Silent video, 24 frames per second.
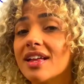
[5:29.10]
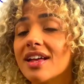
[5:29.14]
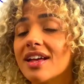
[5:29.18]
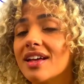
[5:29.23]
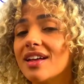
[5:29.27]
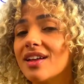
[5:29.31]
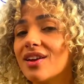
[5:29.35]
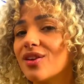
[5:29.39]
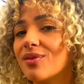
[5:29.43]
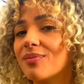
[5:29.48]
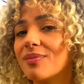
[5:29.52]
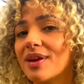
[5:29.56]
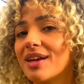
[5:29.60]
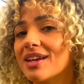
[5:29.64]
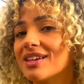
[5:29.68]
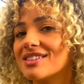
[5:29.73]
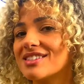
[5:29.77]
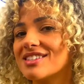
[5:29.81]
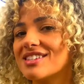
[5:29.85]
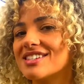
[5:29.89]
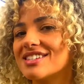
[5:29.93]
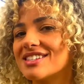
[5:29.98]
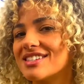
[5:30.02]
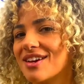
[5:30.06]
letter
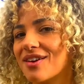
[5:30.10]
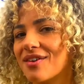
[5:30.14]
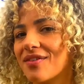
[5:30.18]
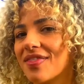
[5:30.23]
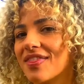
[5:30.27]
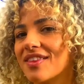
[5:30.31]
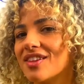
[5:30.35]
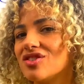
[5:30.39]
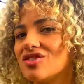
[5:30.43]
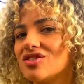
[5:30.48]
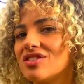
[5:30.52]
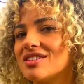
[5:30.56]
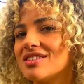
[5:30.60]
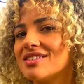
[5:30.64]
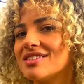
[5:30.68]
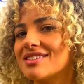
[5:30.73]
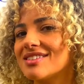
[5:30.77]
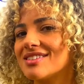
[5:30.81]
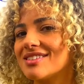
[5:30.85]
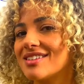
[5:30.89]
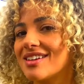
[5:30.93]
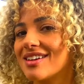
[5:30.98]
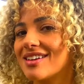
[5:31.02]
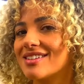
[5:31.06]
makes a sound The G
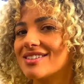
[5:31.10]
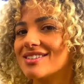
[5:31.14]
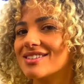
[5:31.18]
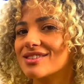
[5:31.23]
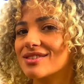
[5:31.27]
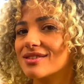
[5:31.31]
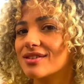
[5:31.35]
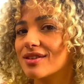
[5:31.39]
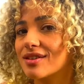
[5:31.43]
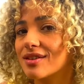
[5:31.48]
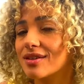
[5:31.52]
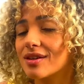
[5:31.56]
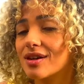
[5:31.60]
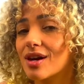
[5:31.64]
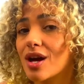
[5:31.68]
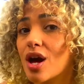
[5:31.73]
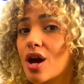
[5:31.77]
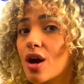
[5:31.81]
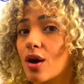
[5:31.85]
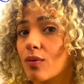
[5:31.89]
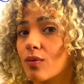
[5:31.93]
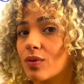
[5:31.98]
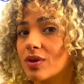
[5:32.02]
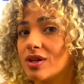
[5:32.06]
says G.
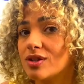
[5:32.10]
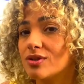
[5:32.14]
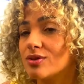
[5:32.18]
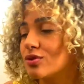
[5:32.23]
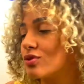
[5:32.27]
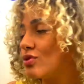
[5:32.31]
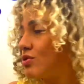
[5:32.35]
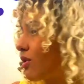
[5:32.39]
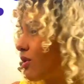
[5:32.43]
We need to